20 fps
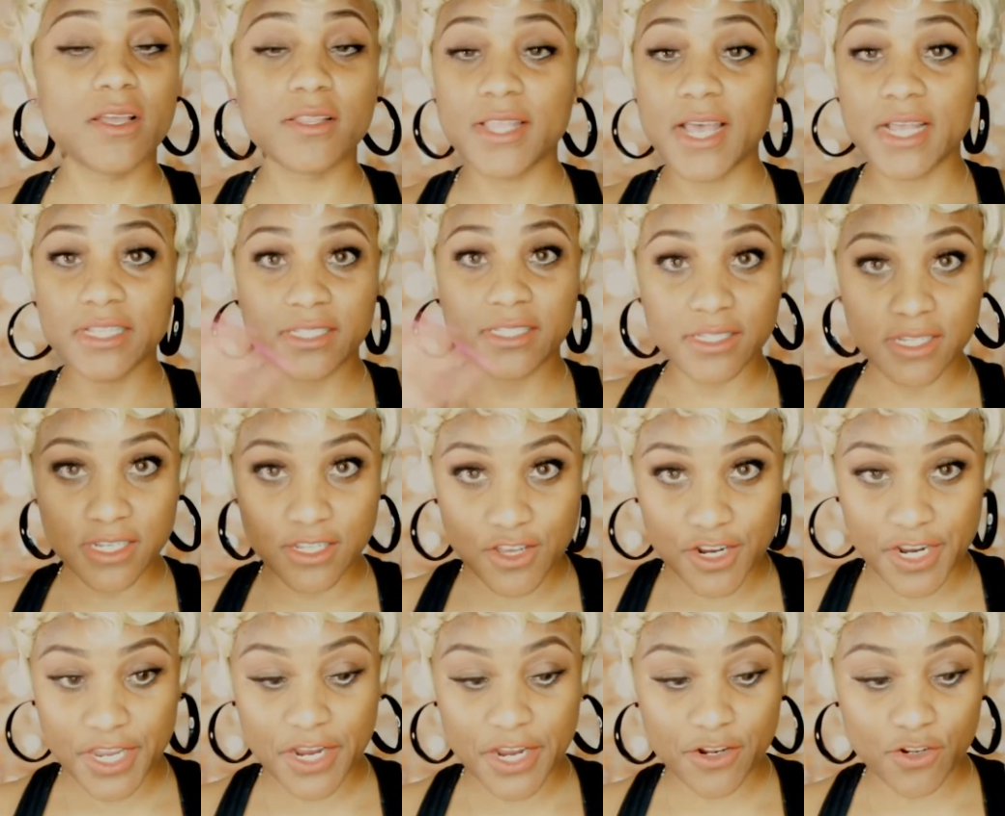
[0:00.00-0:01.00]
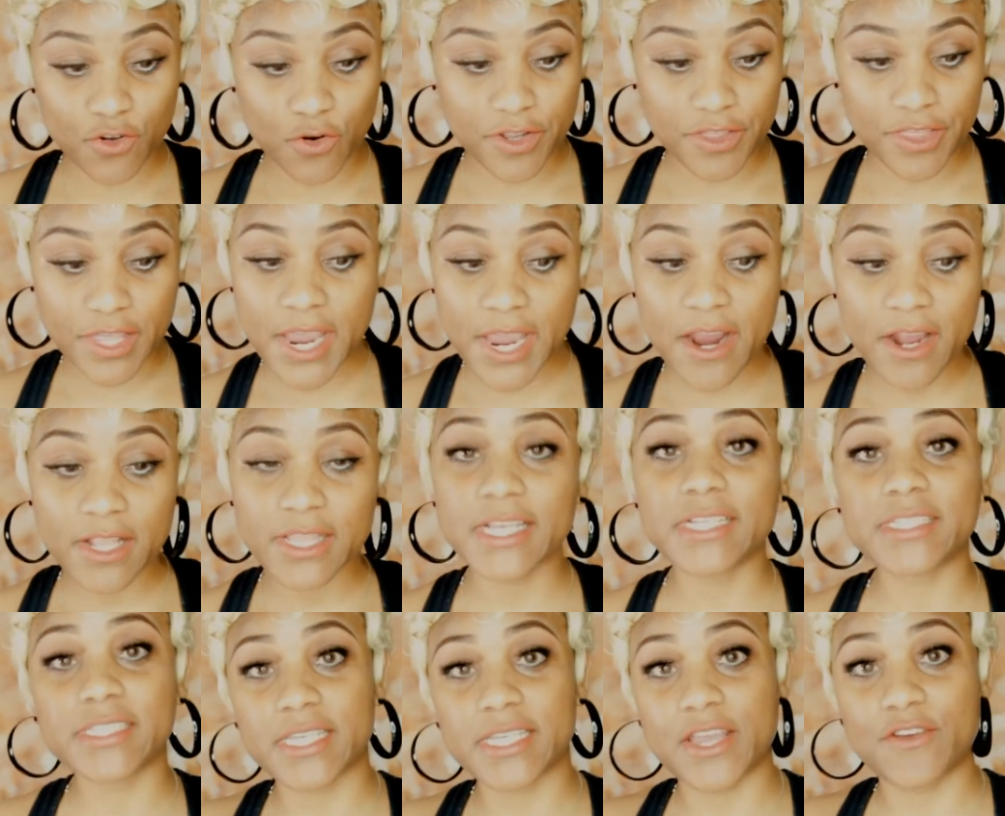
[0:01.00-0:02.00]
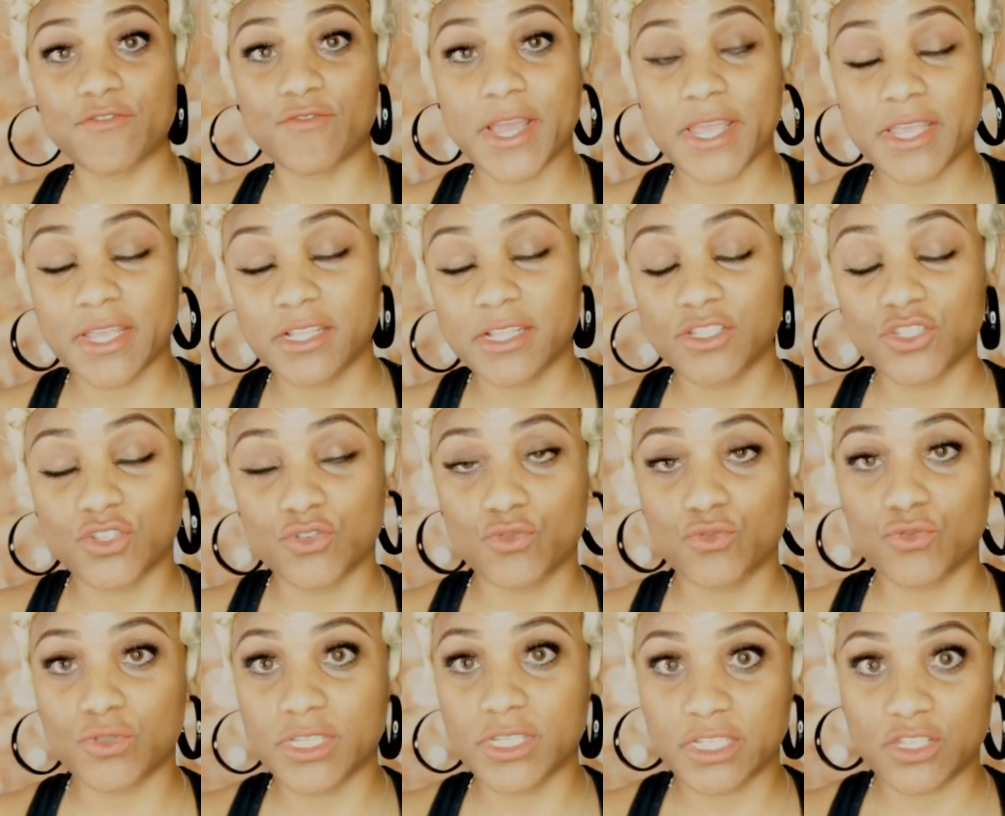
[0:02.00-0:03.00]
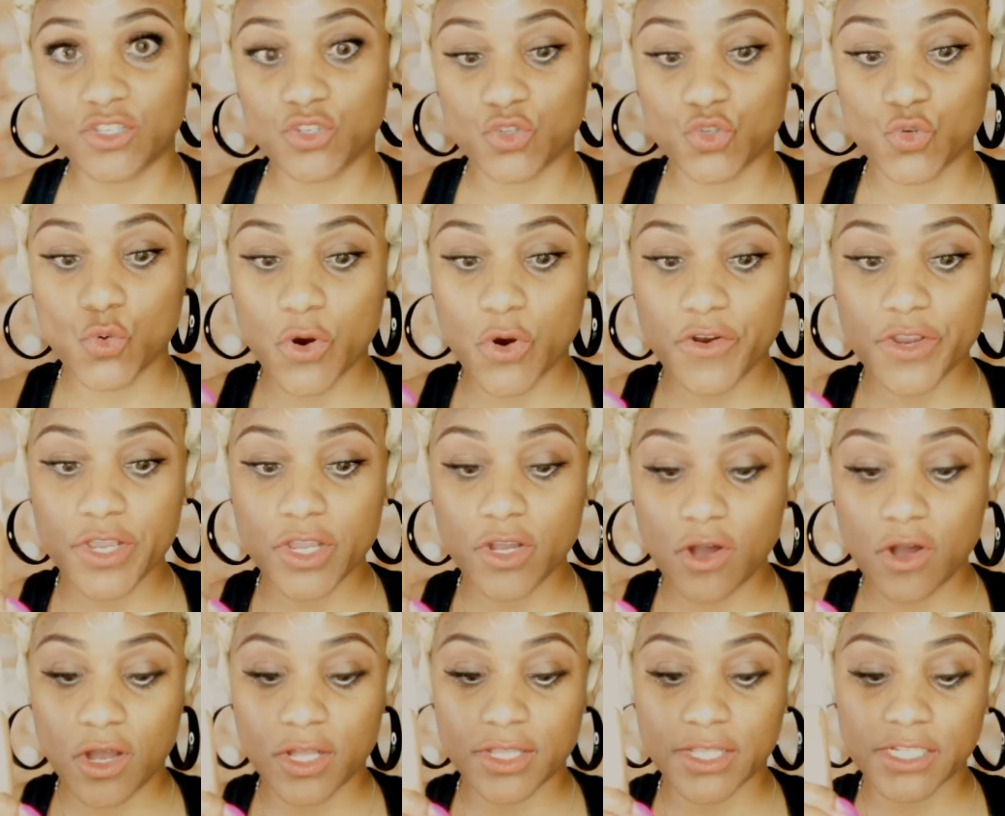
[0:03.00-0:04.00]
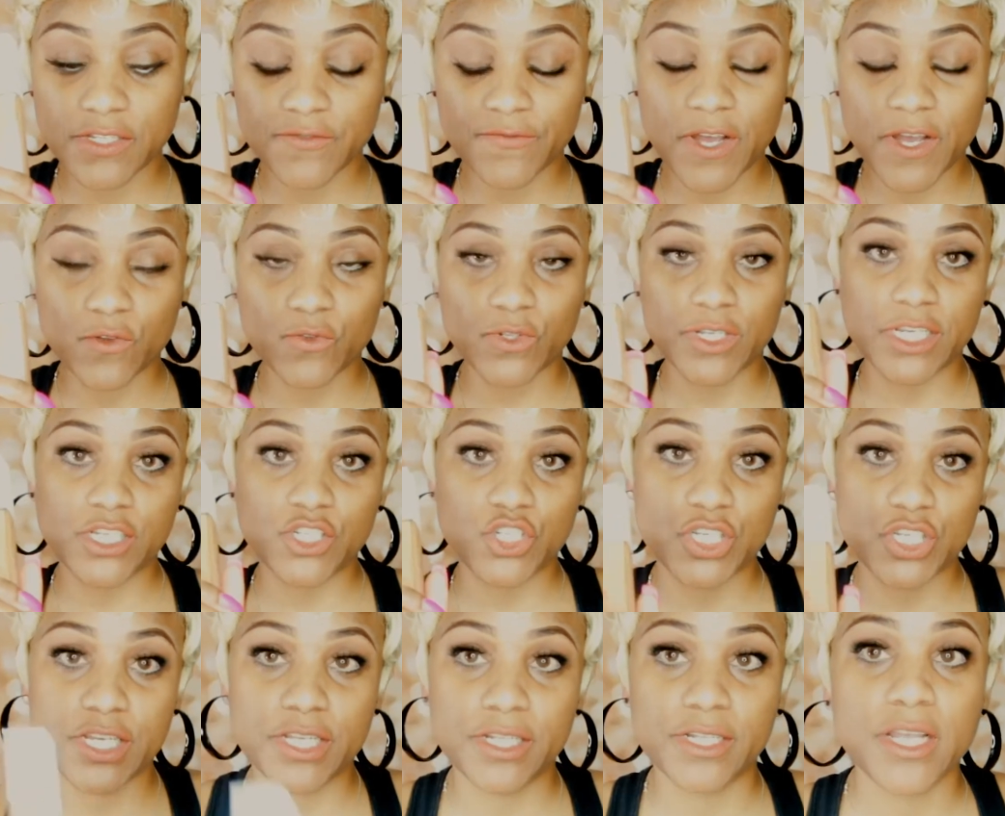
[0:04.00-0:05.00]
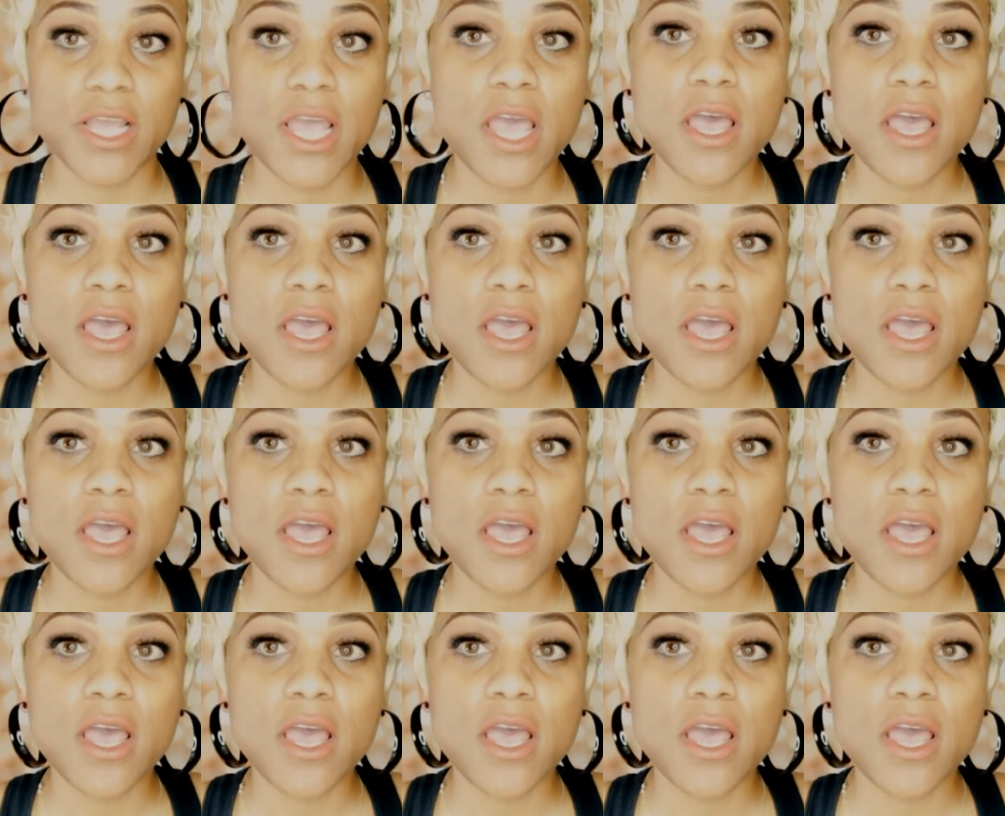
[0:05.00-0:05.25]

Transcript: that's neither here nor there. Let's get right into the tutorial on this foundation.